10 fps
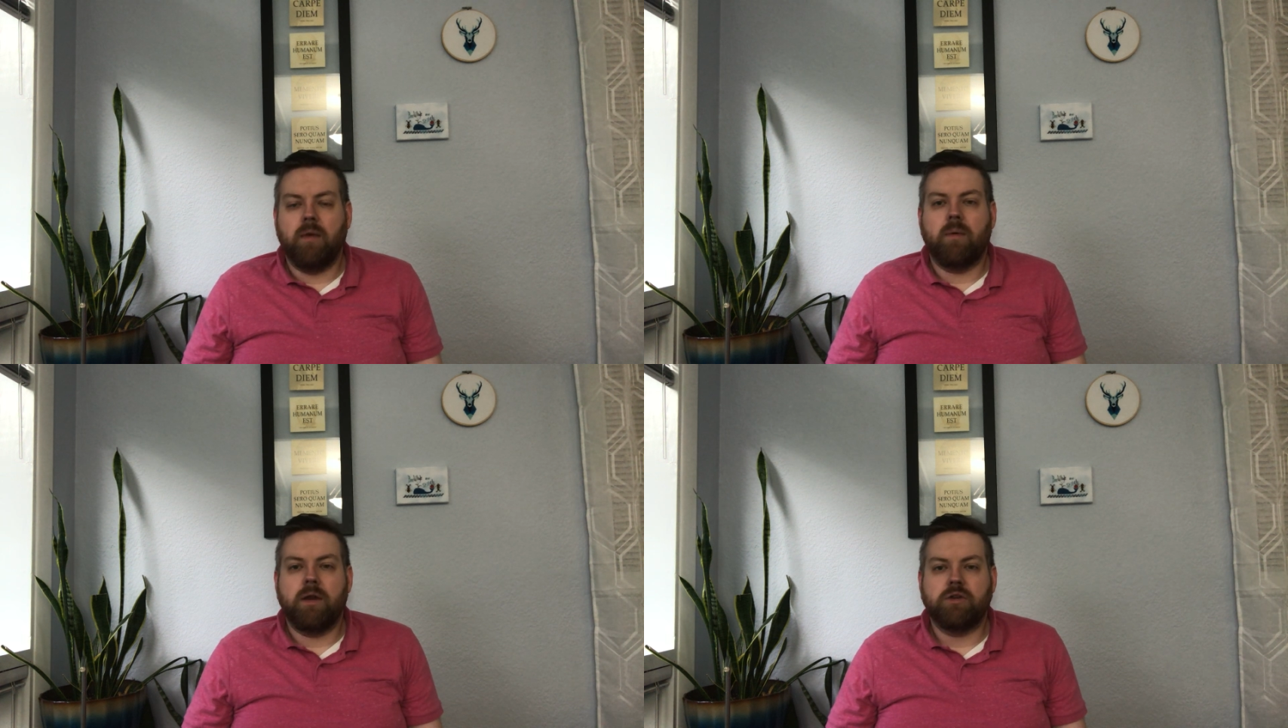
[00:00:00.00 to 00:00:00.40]
I
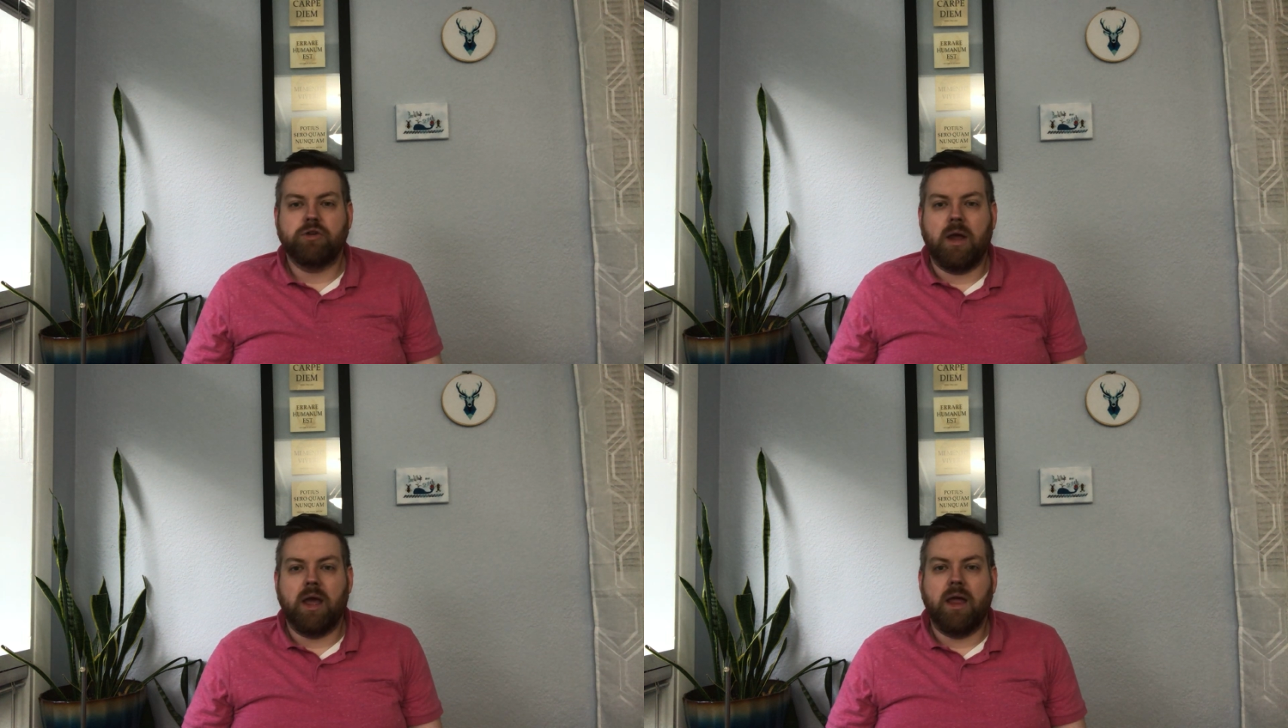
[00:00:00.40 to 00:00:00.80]
want to
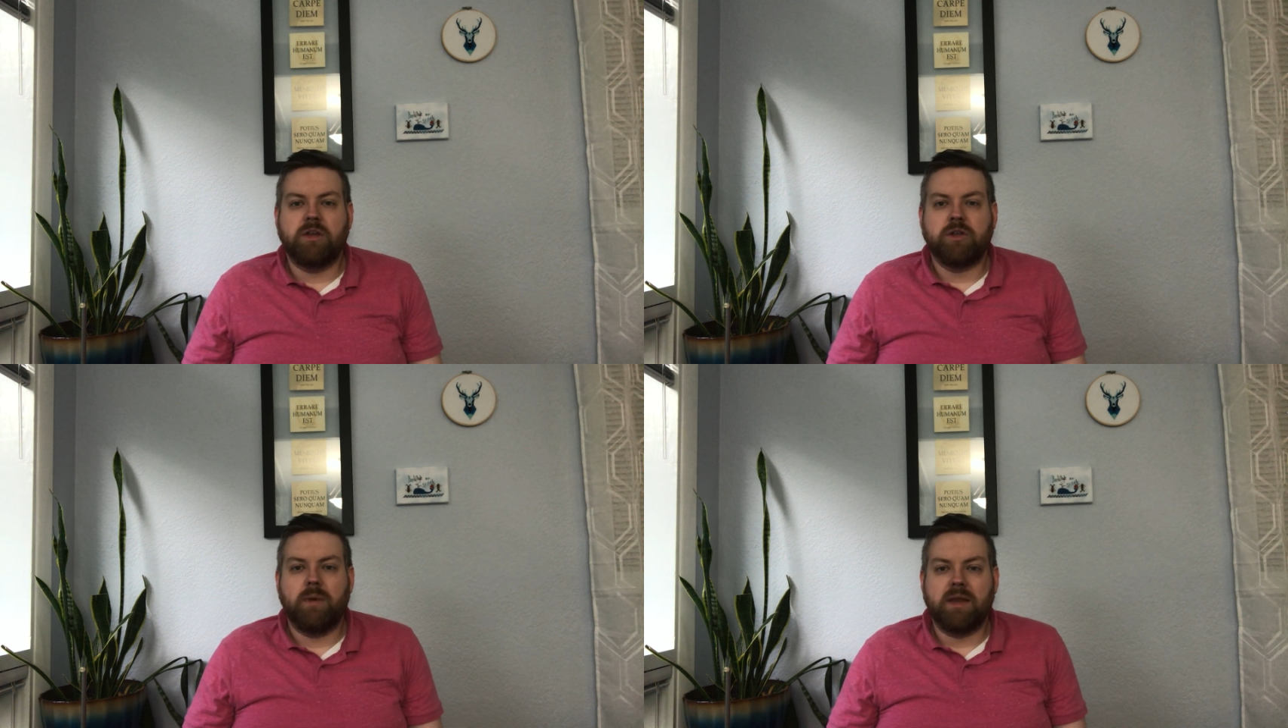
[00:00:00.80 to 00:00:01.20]
try
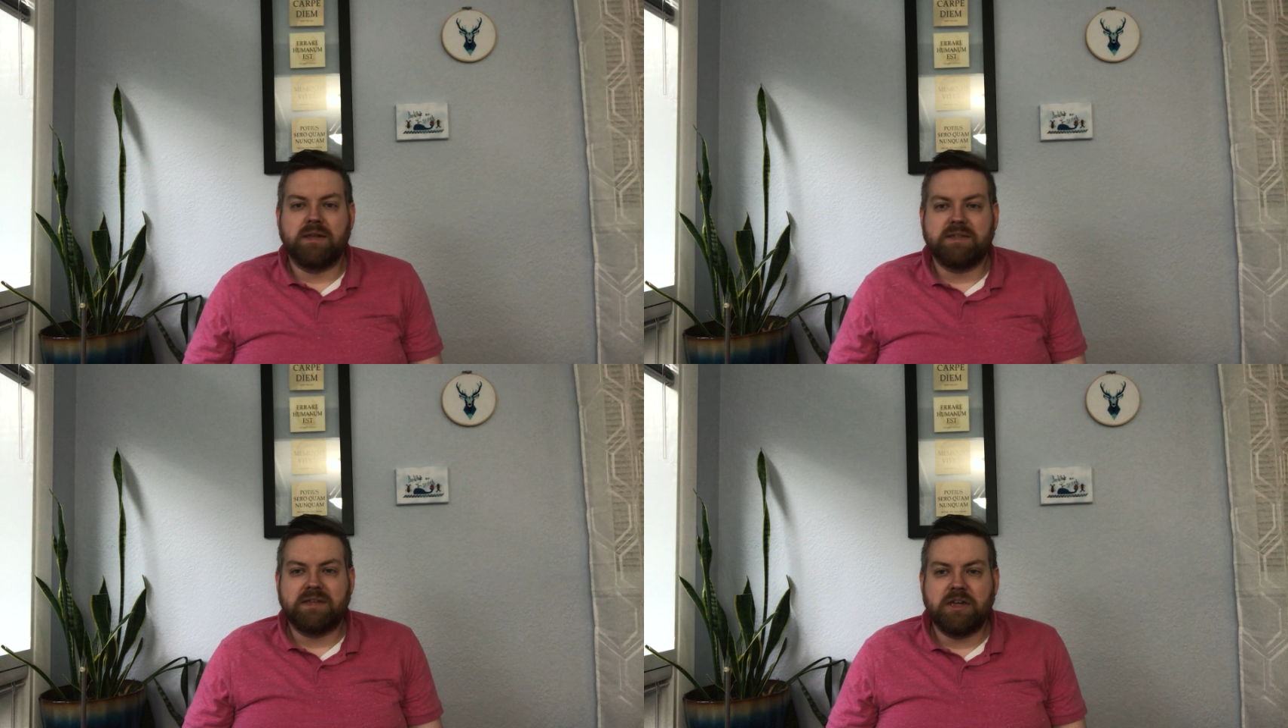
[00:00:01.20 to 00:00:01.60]

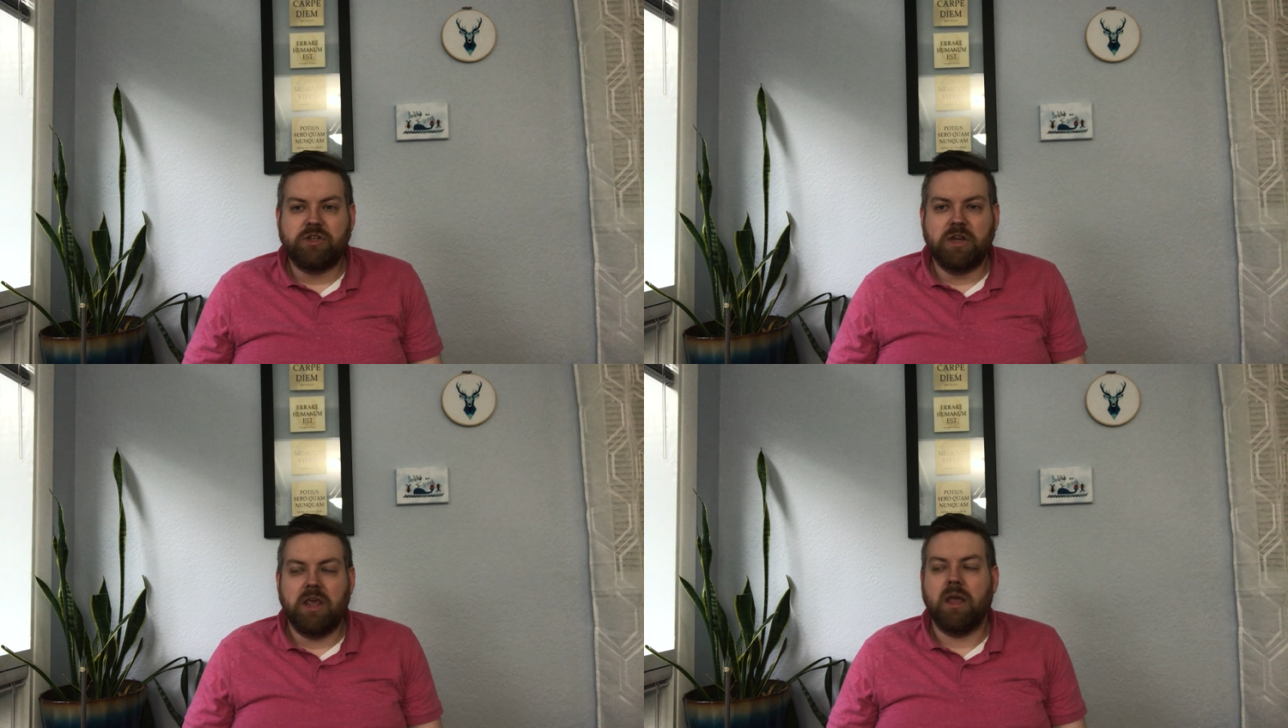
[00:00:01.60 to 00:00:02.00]
two-handed
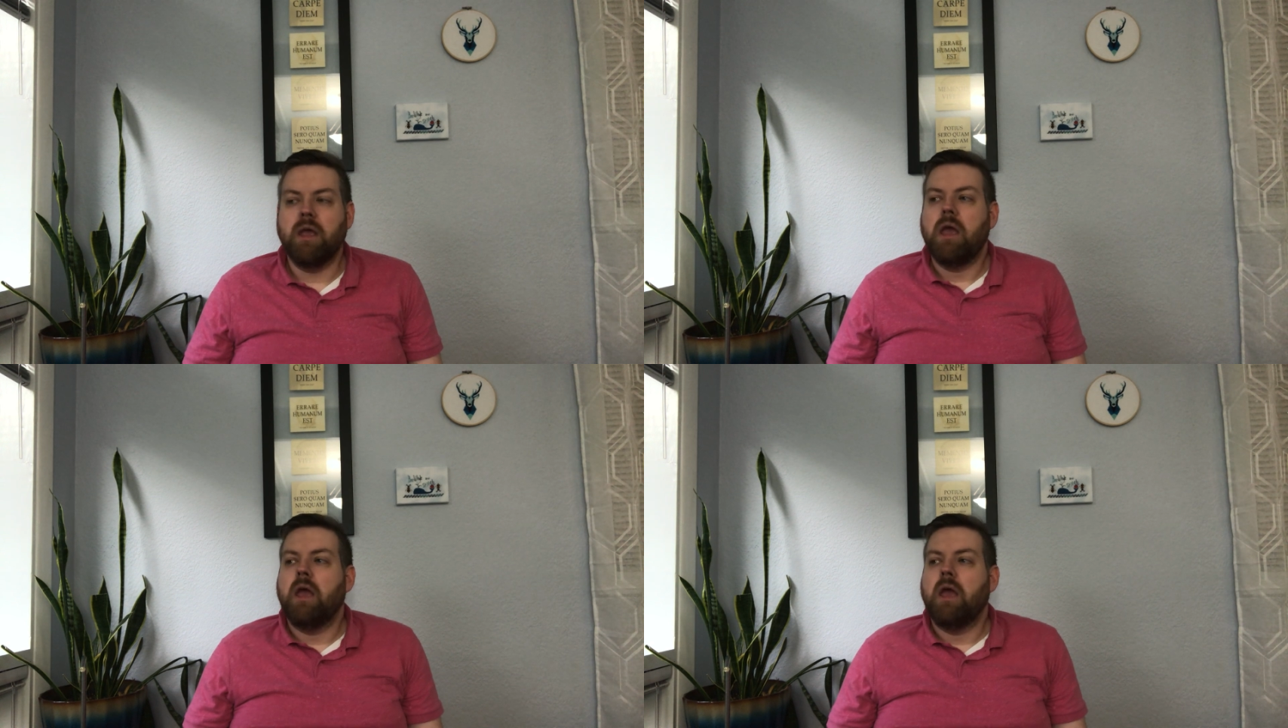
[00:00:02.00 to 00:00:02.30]
stitching,